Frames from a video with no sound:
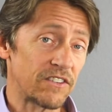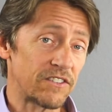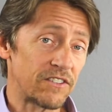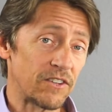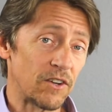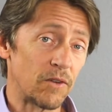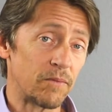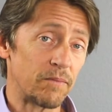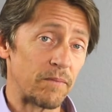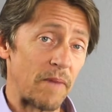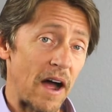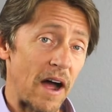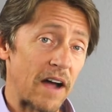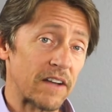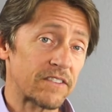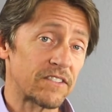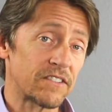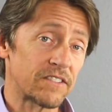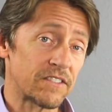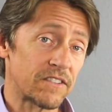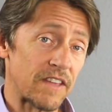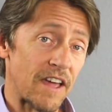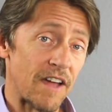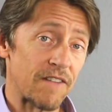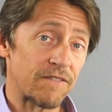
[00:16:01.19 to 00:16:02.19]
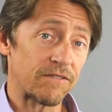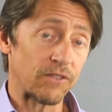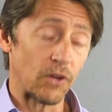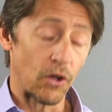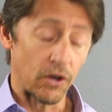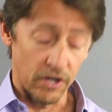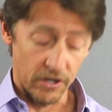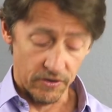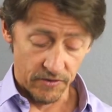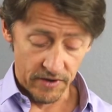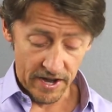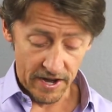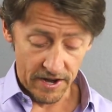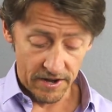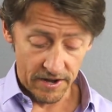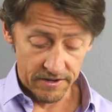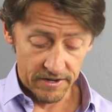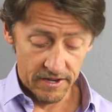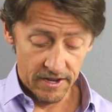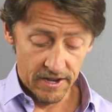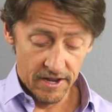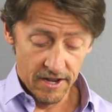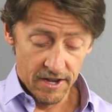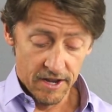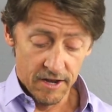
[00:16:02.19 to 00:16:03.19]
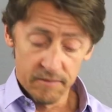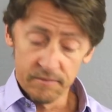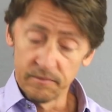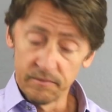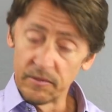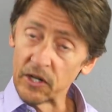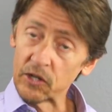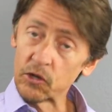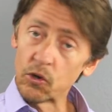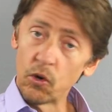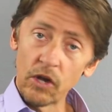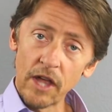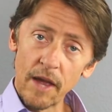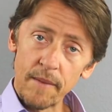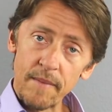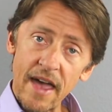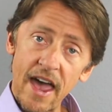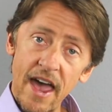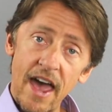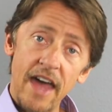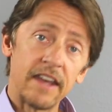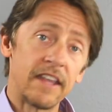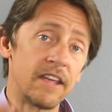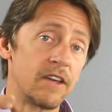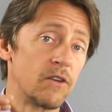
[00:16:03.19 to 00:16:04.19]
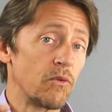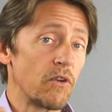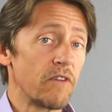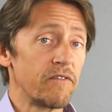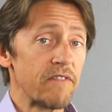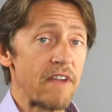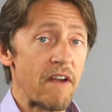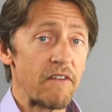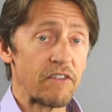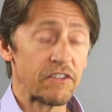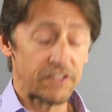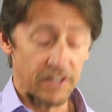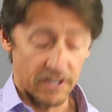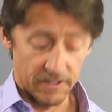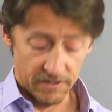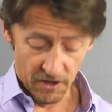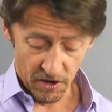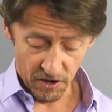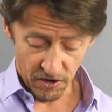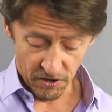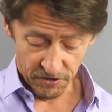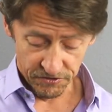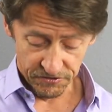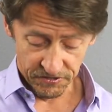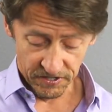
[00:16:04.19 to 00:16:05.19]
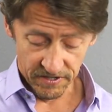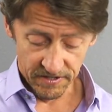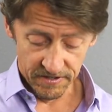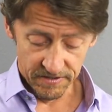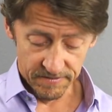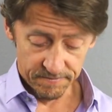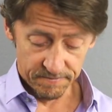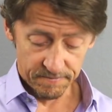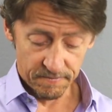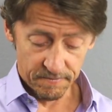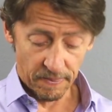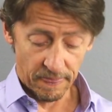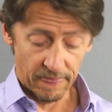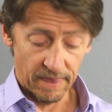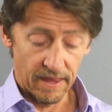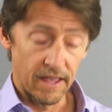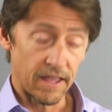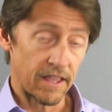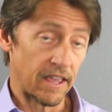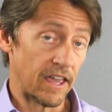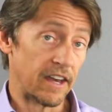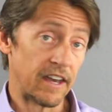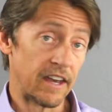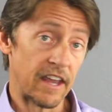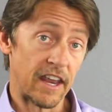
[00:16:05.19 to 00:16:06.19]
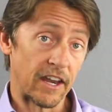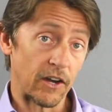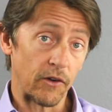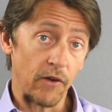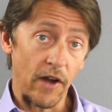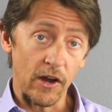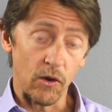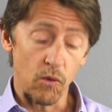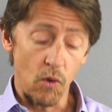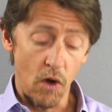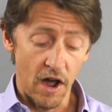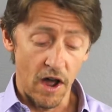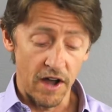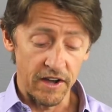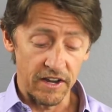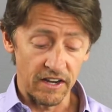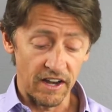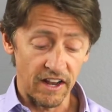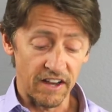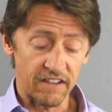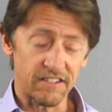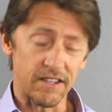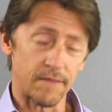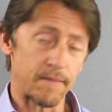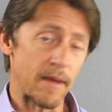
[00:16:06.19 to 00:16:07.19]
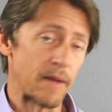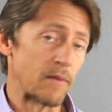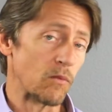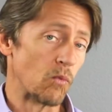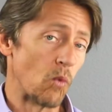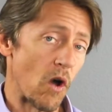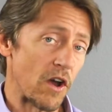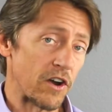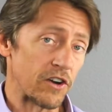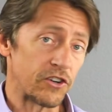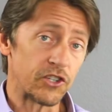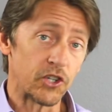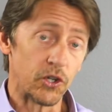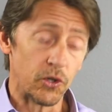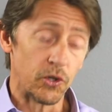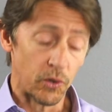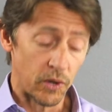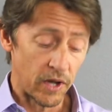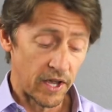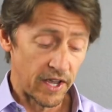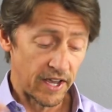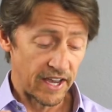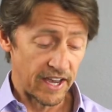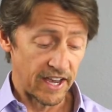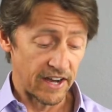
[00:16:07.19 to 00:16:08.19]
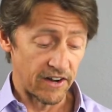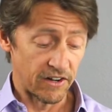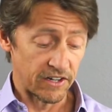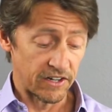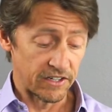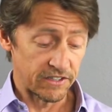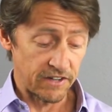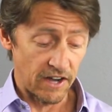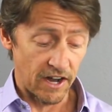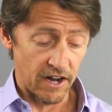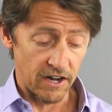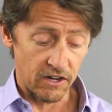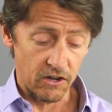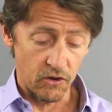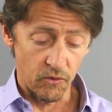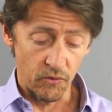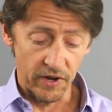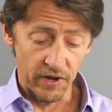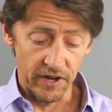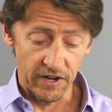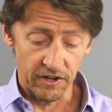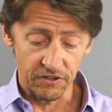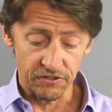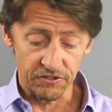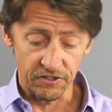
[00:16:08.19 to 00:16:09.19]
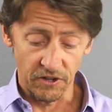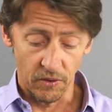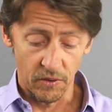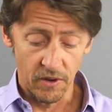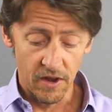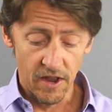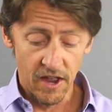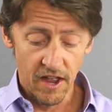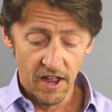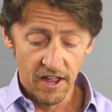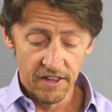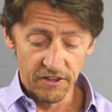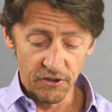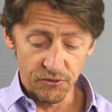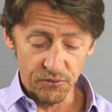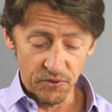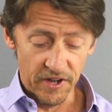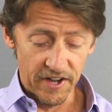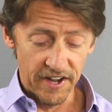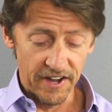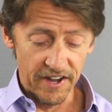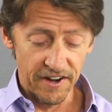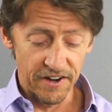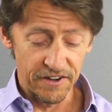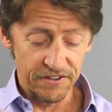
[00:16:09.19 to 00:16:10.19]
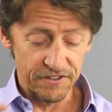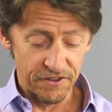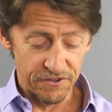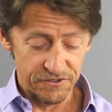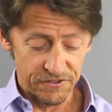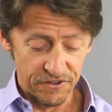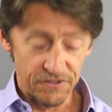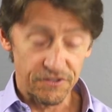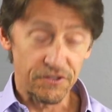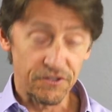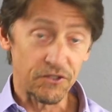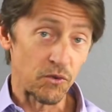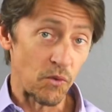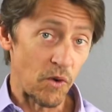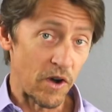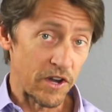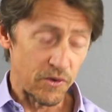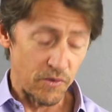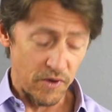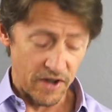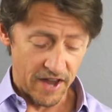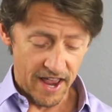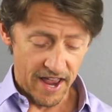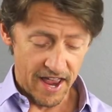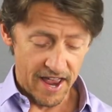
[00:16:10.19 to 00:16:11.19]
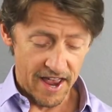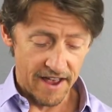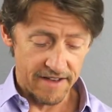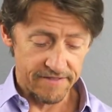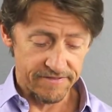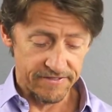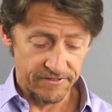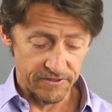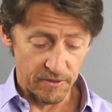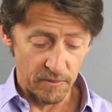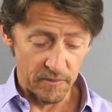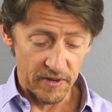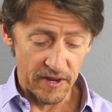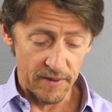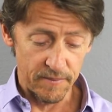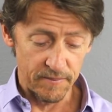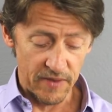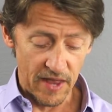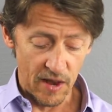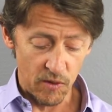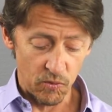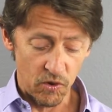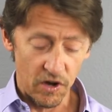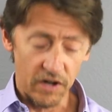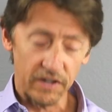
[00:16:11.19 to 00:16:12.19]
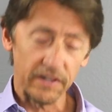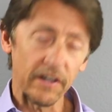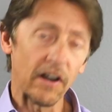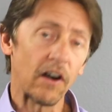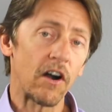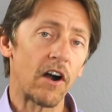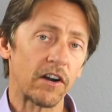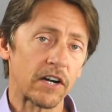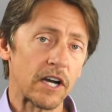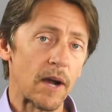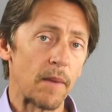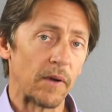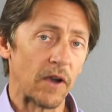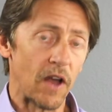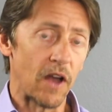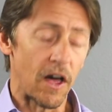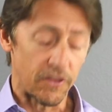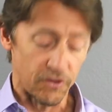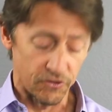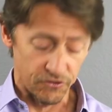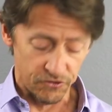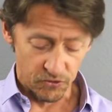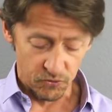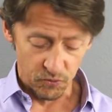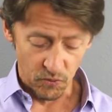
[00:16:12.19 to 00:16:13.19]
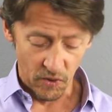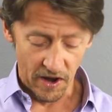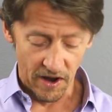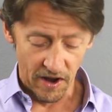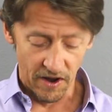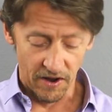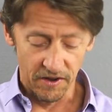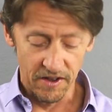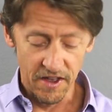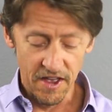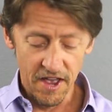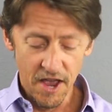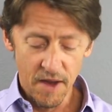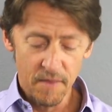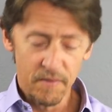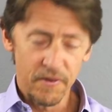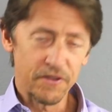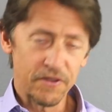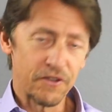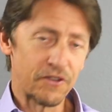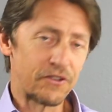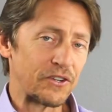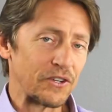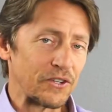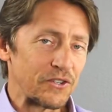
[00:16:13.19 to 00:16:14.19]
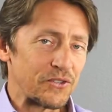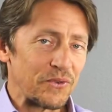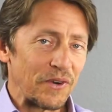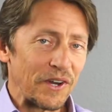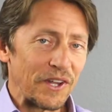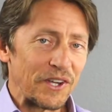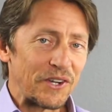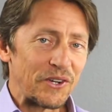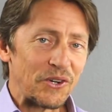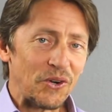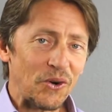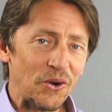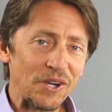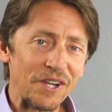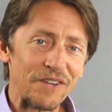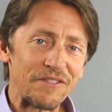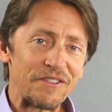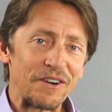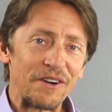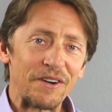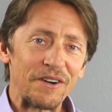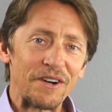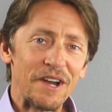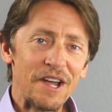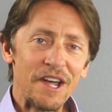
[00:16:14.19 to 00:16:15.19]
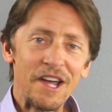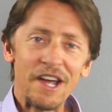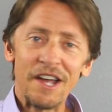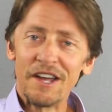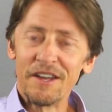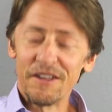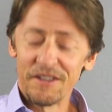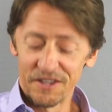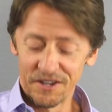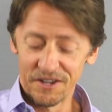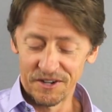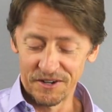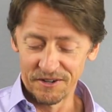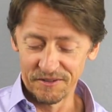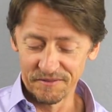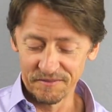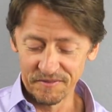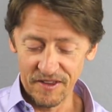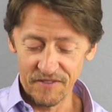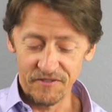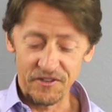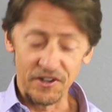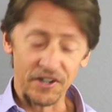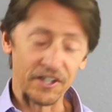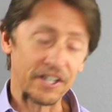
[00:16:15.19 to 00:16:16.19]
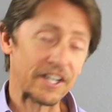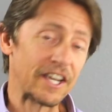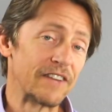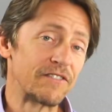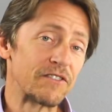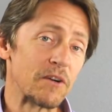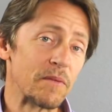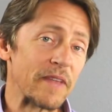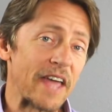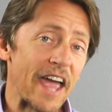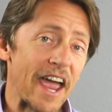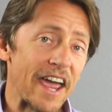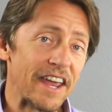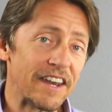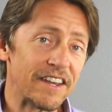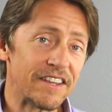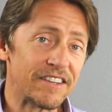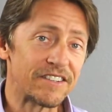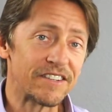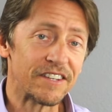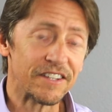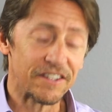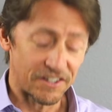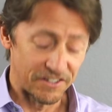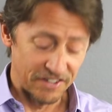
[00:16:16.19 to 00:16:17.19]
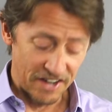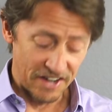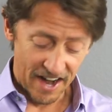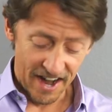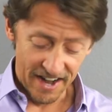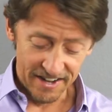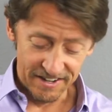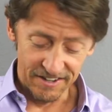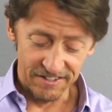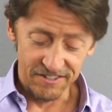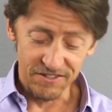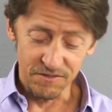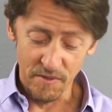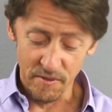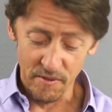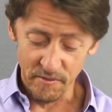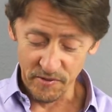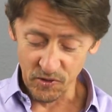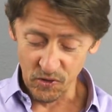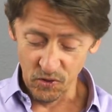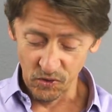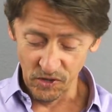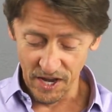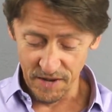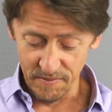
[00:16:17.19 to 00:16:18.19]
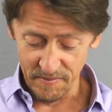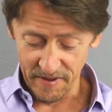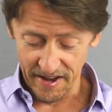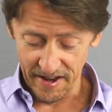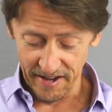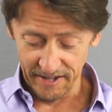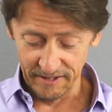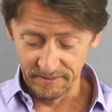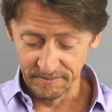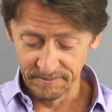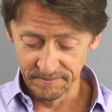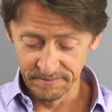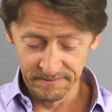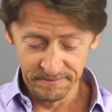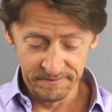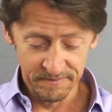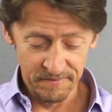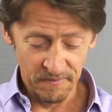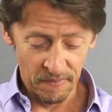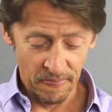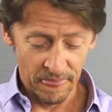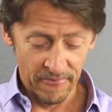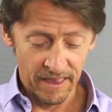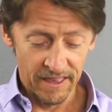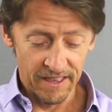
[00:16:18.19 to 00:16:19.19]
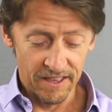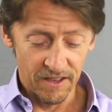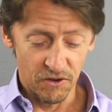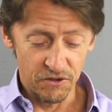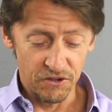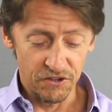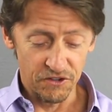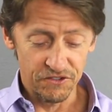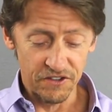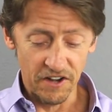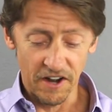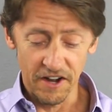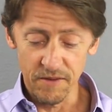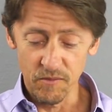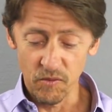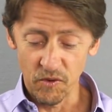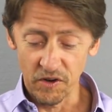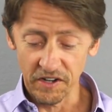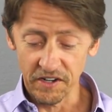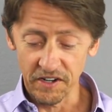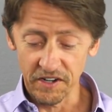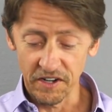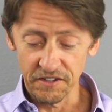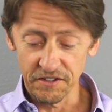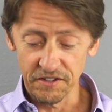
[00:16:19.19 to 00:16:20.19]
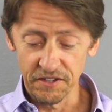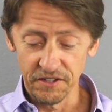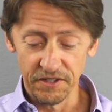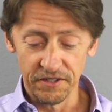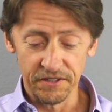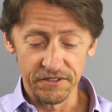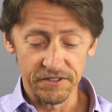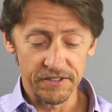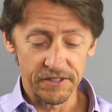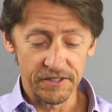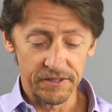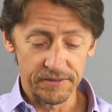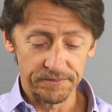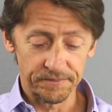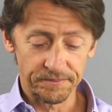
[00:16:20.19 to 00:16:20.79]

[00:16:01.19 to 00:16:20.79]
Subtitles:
sealed boxes of that floating around. But KoolAid Man, we've never seen those in any great quantity. Like I said, maybe one or two in our entire career. So this one here, this is the one you want to have from M Network. There are a couple others as well, but this is just really cool if you're, you know, if you're a kid from the 80s or 90s, you remember KoolAid Man on your Saturday morning cartoons.